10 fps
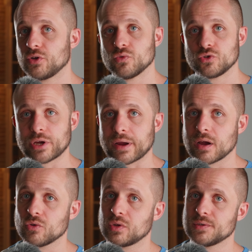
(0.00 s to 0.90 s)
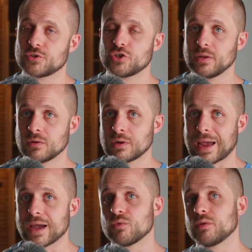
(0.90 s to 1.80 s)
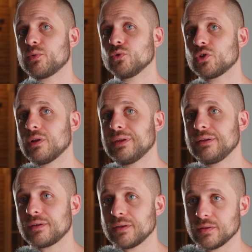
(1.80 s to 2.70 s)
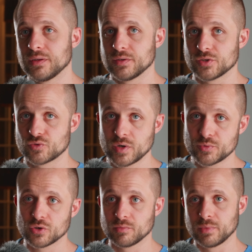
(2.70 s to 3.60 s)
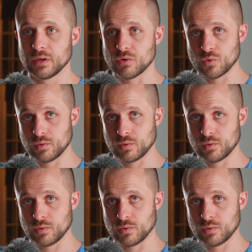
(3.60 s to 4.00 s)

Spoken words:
you check out his channel, I will put a link in the description below.